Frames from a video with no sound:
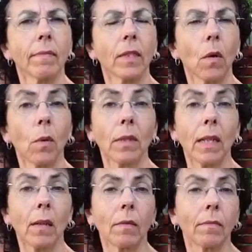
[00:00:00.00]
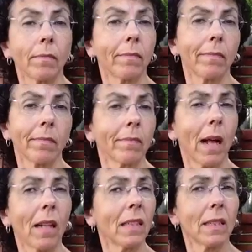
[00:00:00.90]
So we'll see.
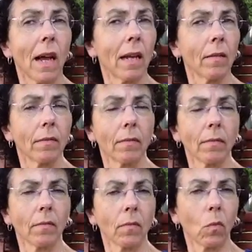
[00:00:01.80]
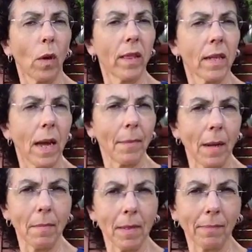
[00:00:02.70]
I'll decide when the time
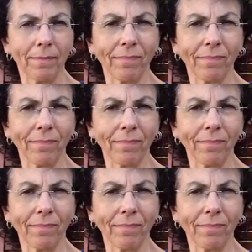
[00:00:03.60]
comes.